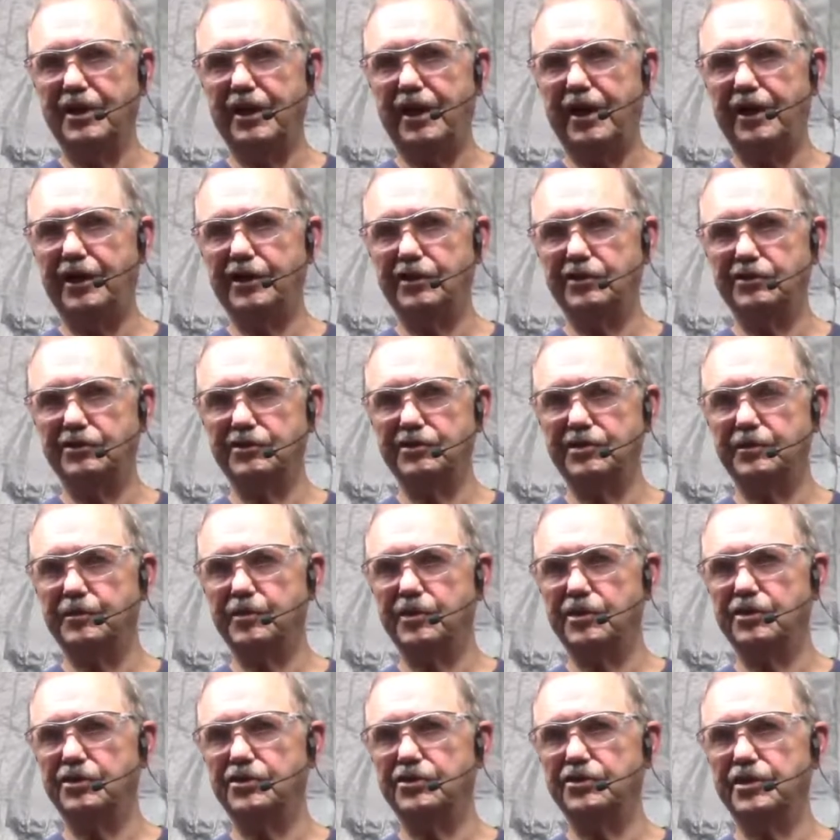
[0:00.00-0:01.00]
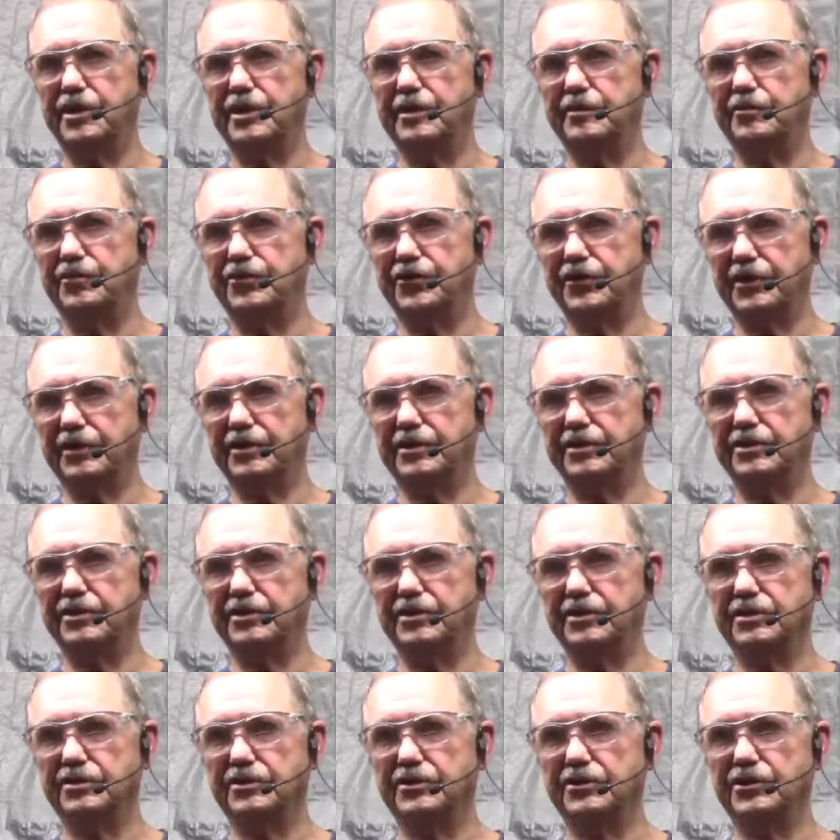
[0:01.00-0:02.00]
ends to be the same
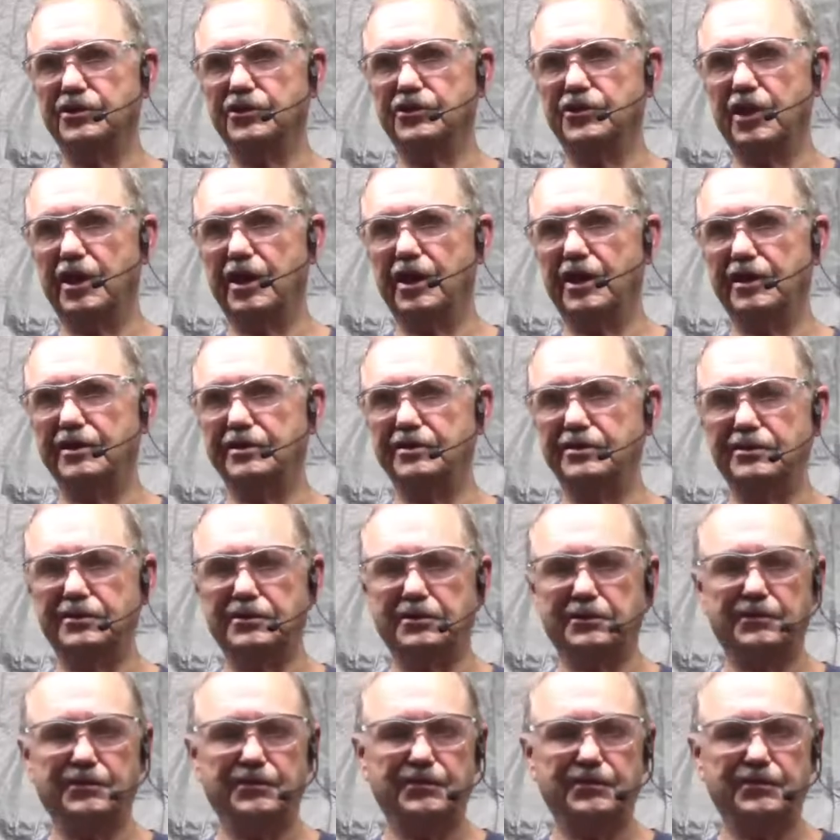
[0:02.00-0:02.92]
thickness as the sides.